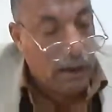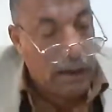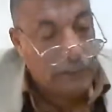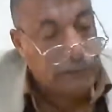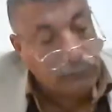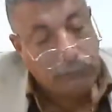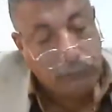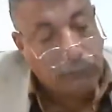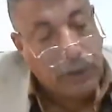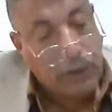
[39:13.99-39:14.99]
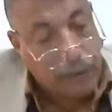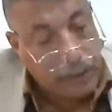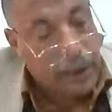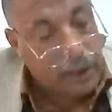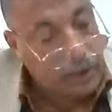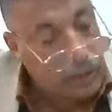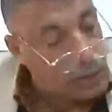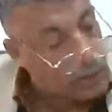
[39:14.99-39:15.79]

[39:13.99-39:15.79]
And her theory